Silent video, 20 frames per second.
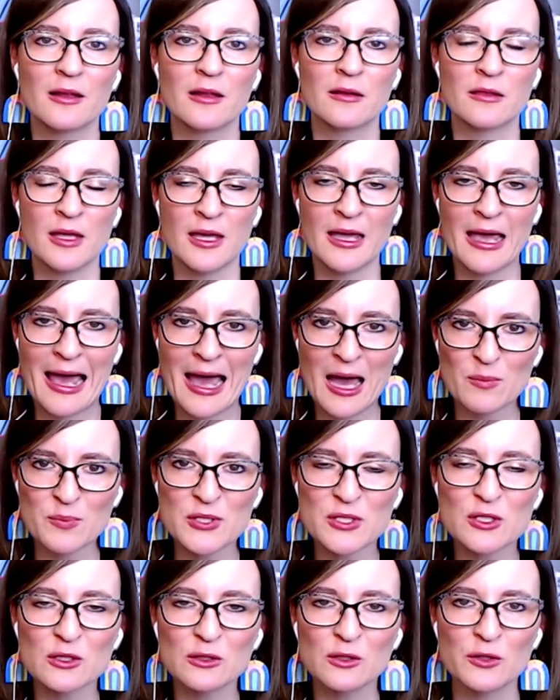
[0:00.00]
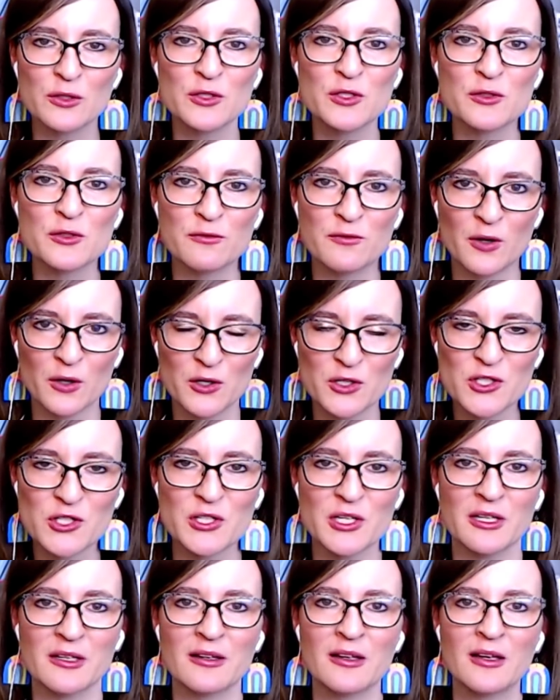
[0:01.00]
Their, their absolute
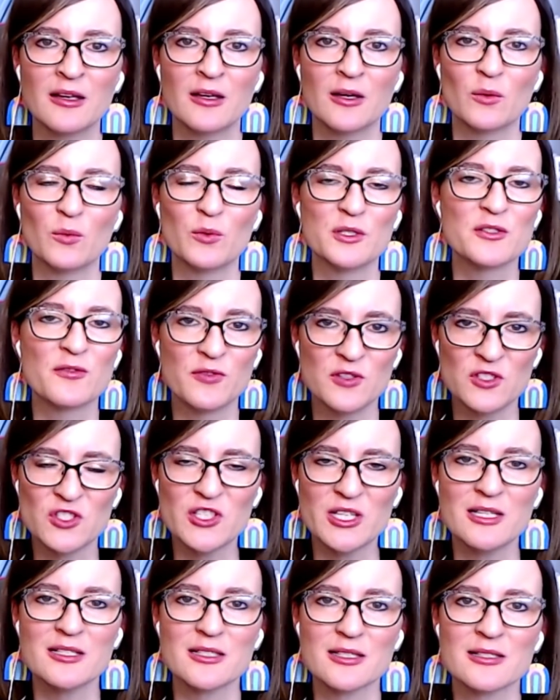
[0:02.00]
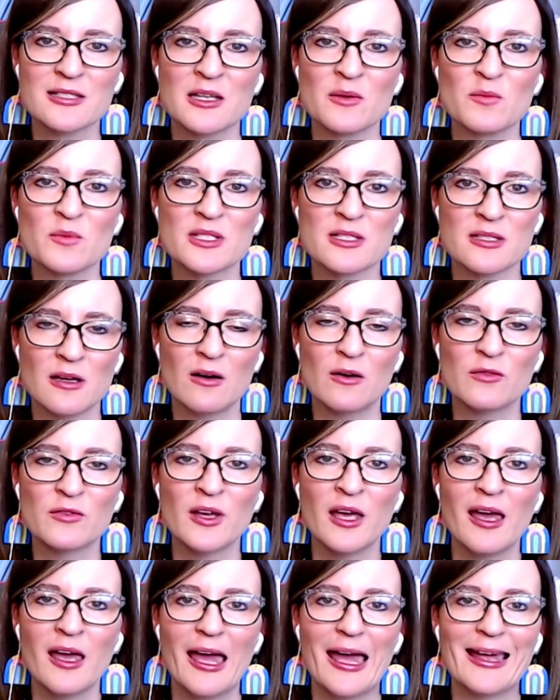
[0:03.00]
devotion was for Jesus himself
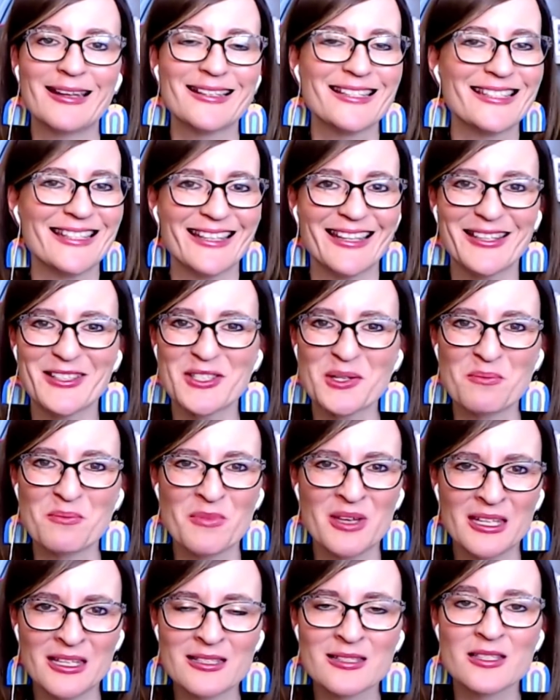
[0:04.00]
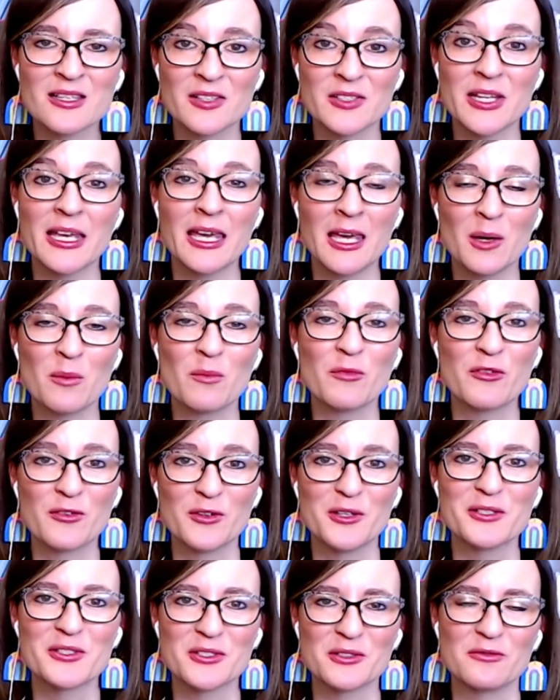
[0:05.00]
and to, to minister to him
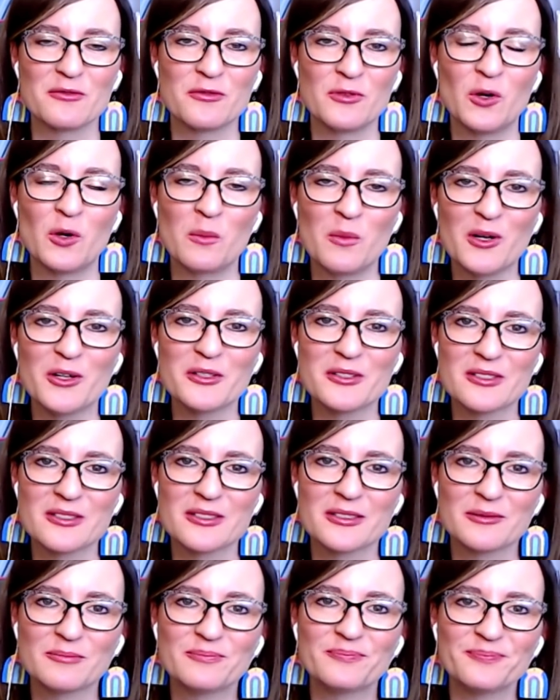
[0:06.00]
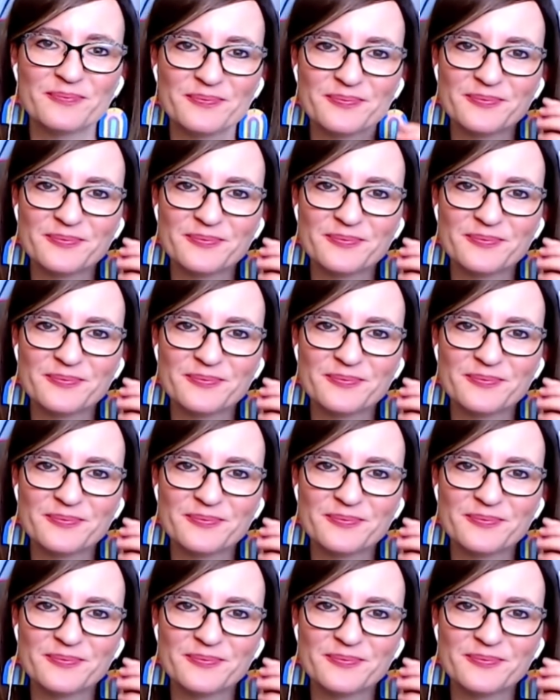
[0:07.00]
first and foremost.